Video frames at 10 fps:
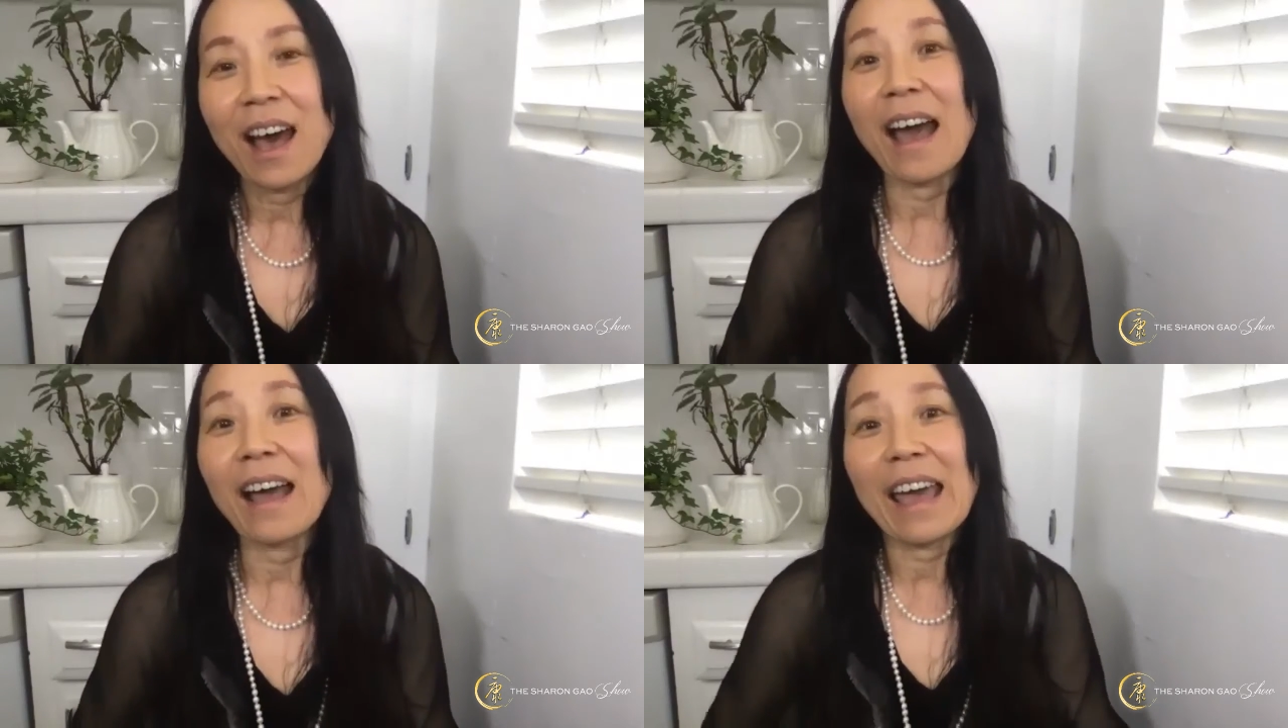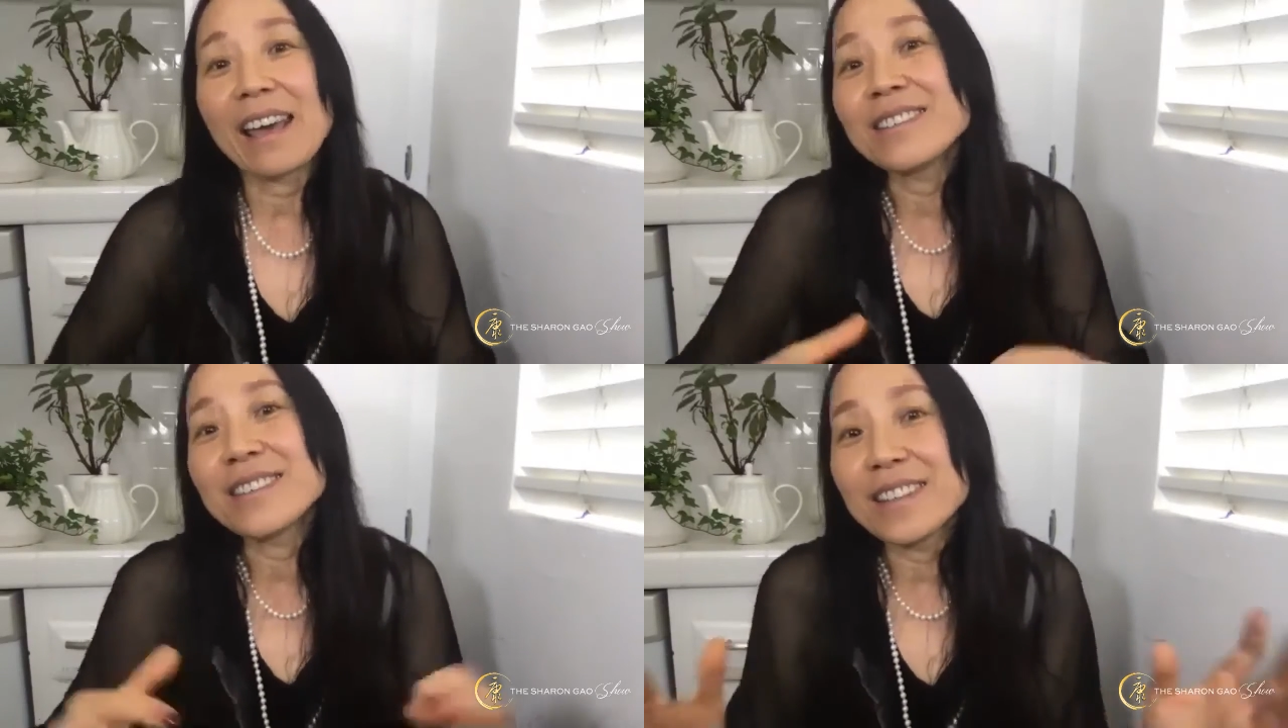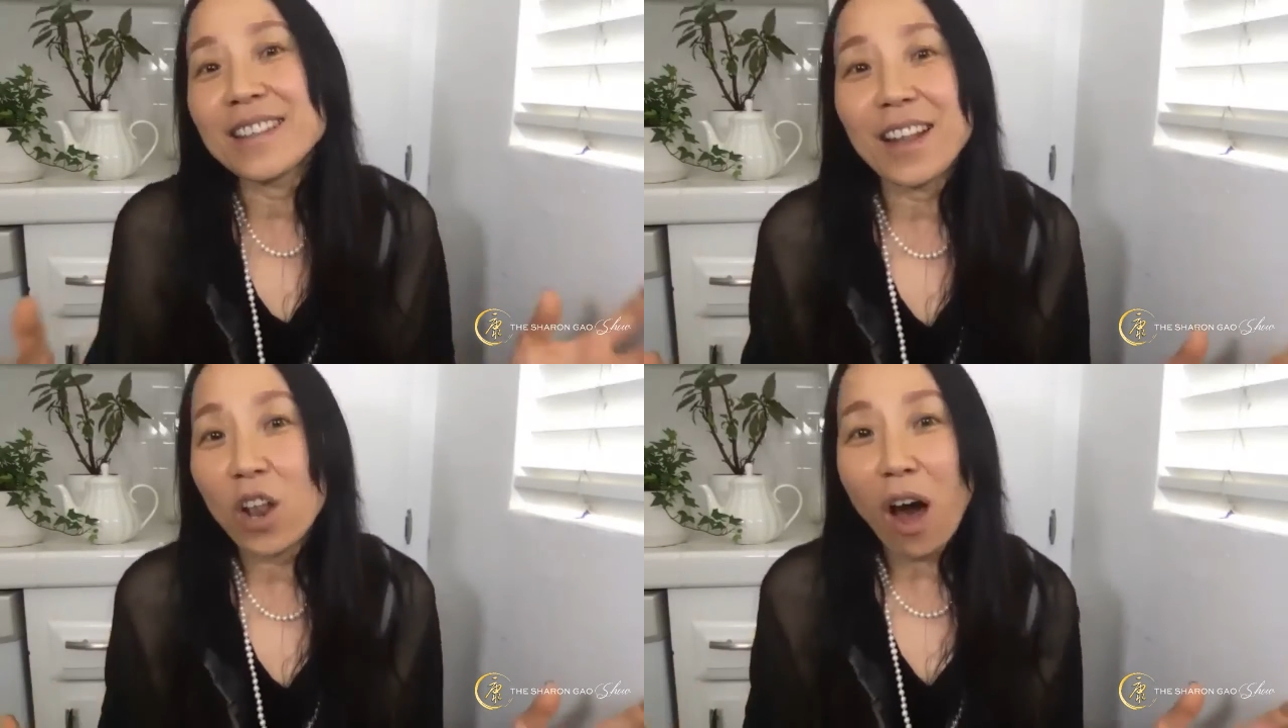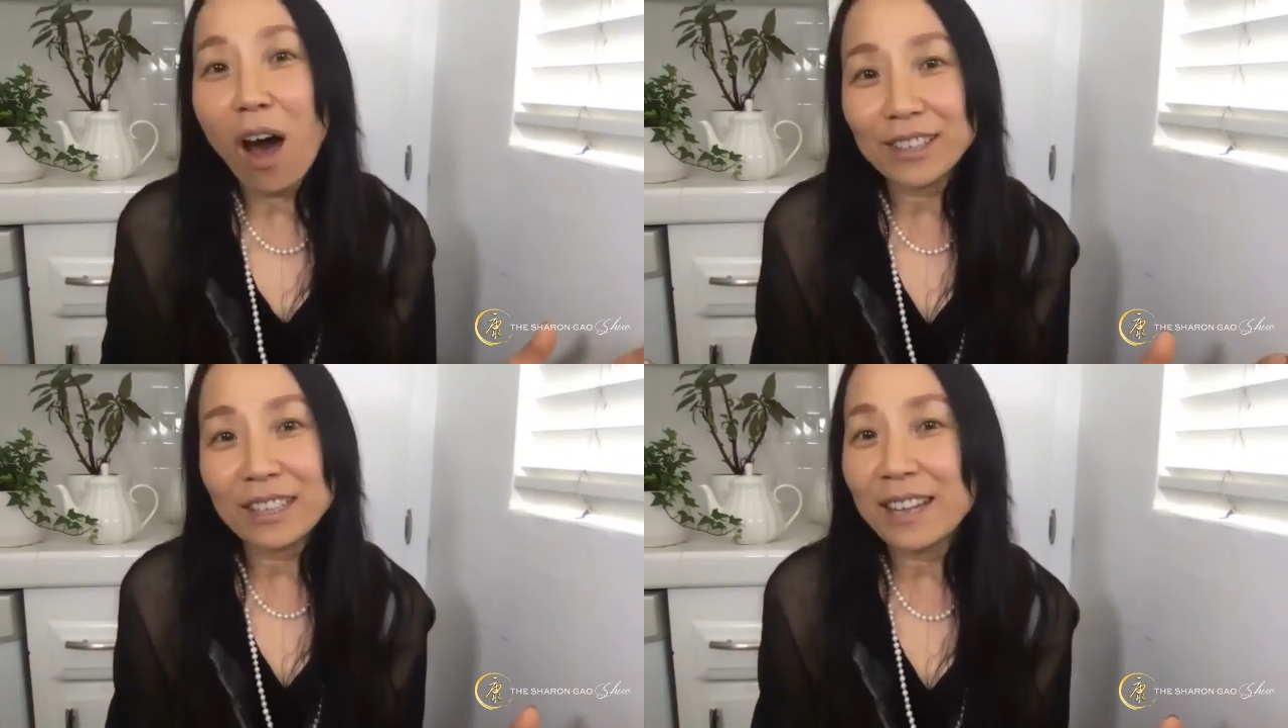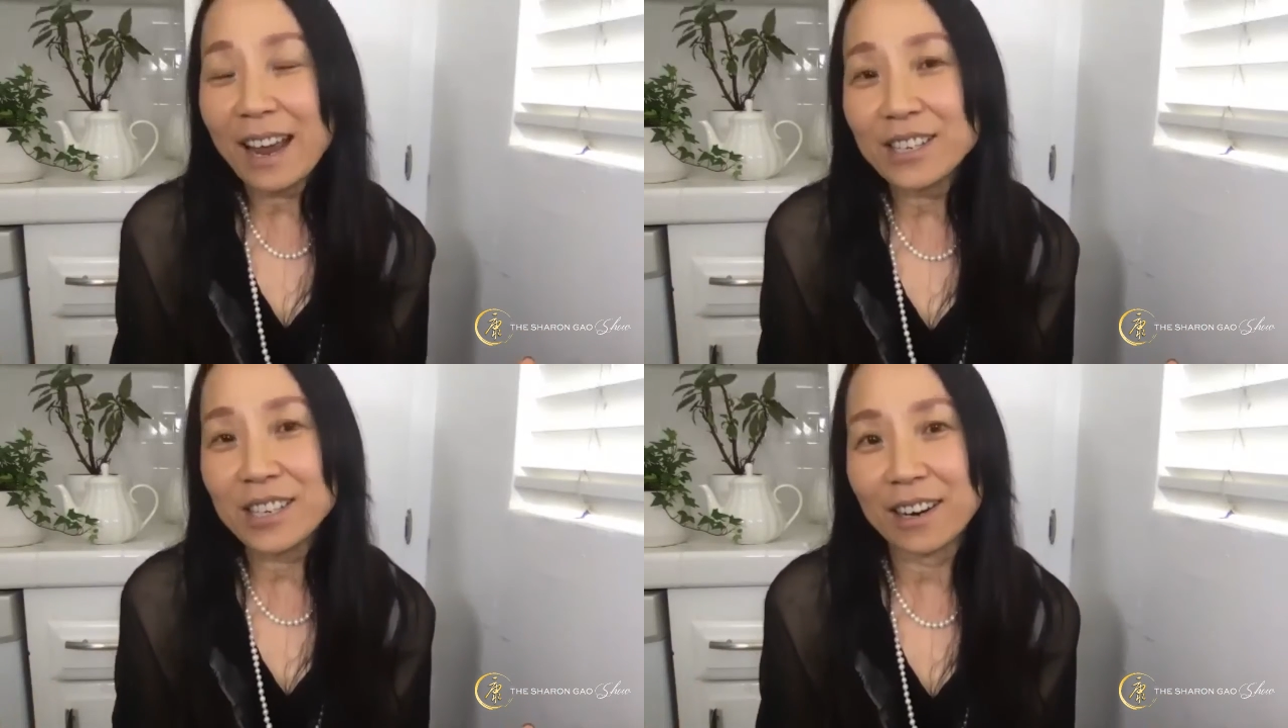against the law of the
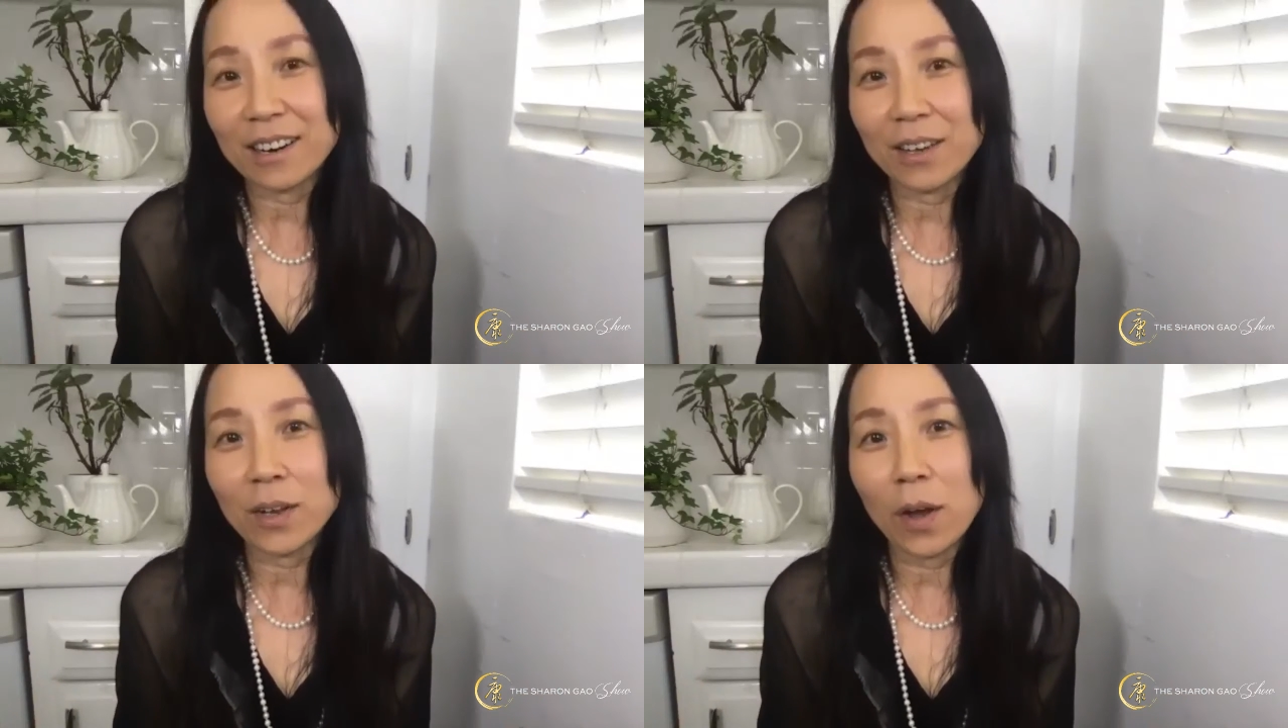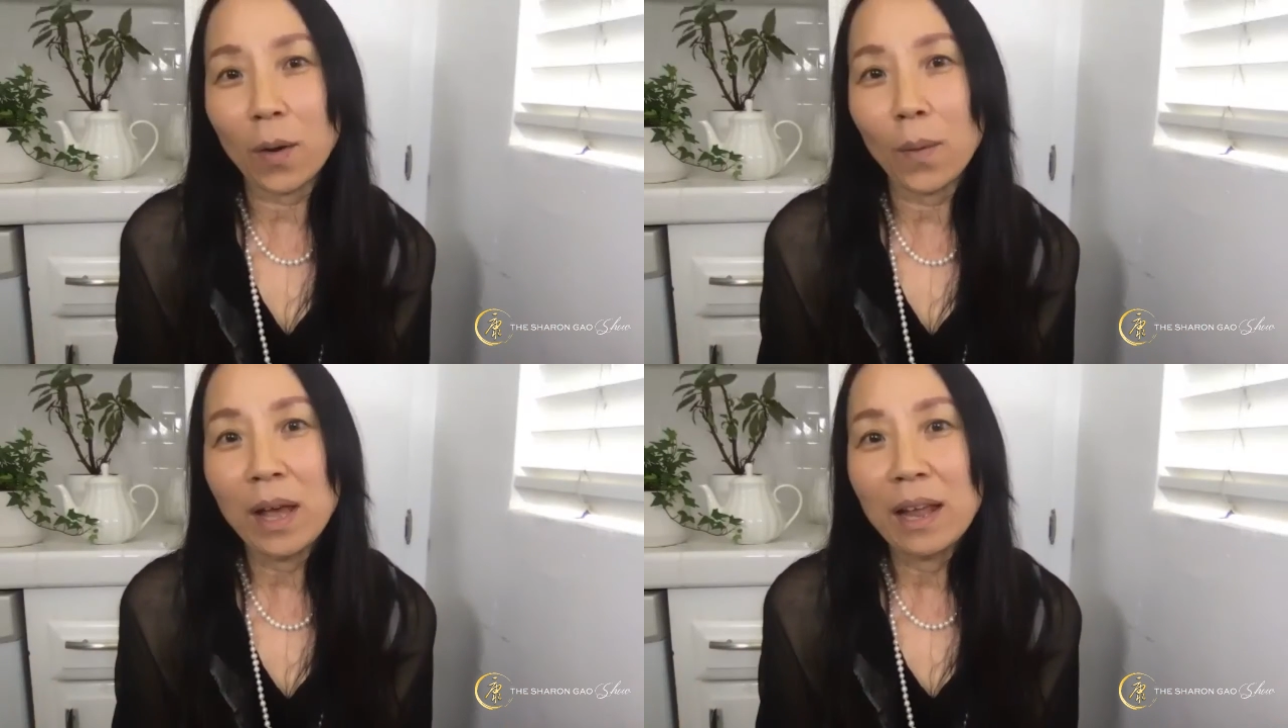nature, you know,